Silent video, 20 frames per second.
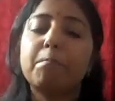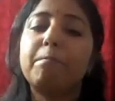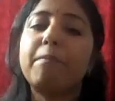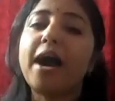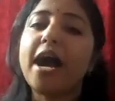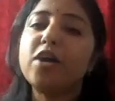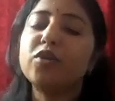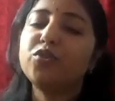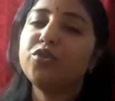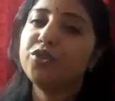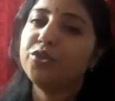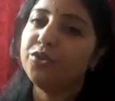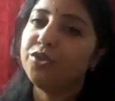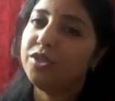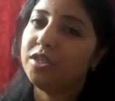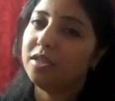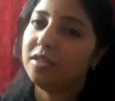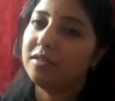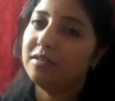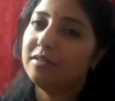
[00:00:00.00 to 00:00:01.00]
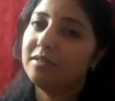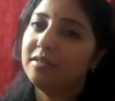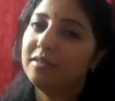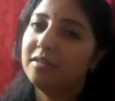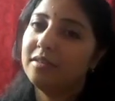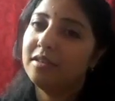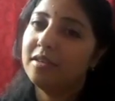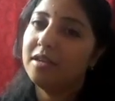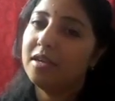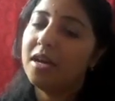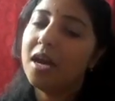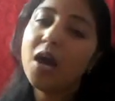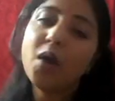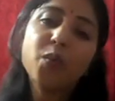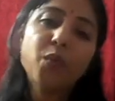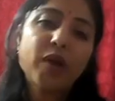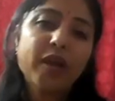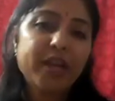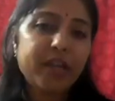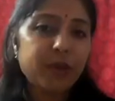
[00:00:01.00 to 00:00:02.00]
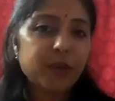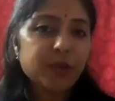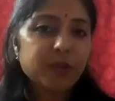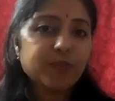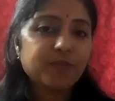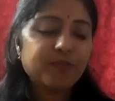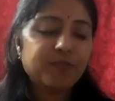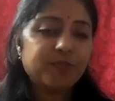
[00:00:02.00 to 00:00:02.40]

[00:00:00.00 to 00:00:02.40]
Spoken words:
Bio Tutor. How are you?